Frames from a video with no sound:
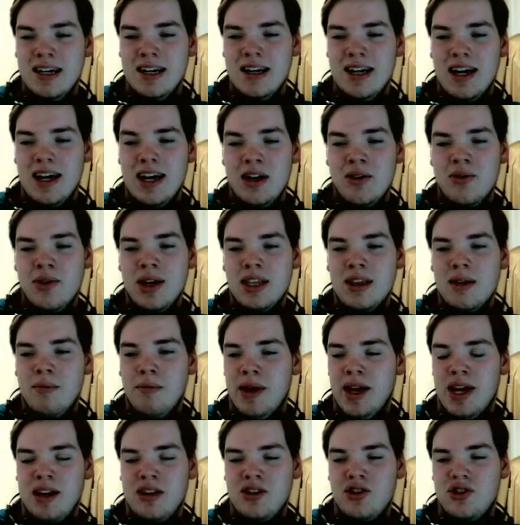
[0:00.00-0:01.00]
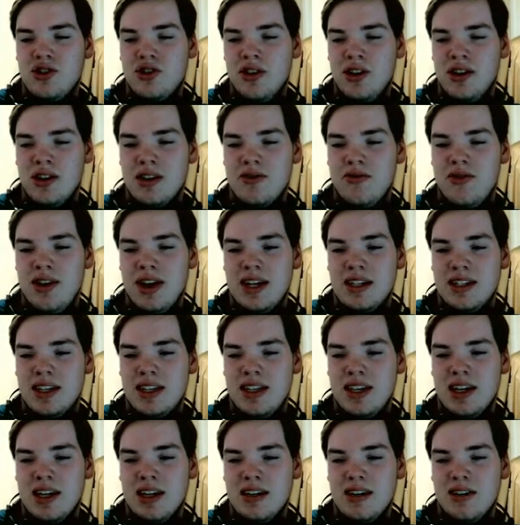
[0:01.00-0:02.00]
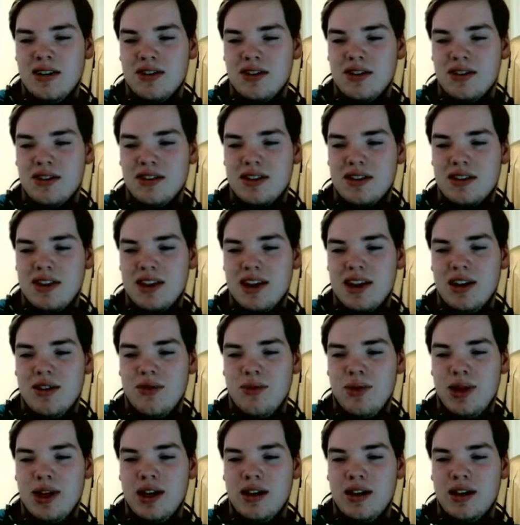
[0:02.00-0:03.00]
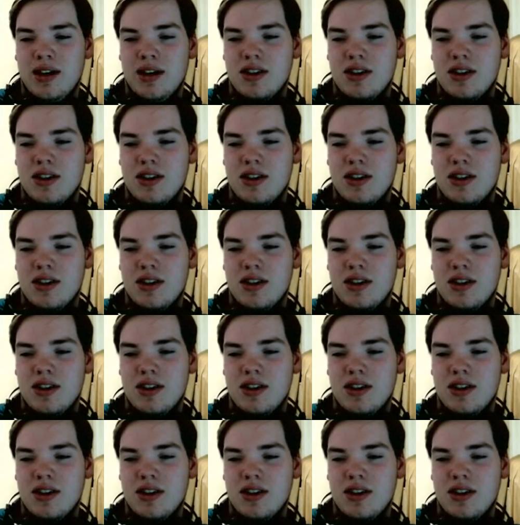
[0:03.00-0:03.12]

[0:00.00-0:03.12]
I don't like the bandages on its face. I think it looks kind of weird.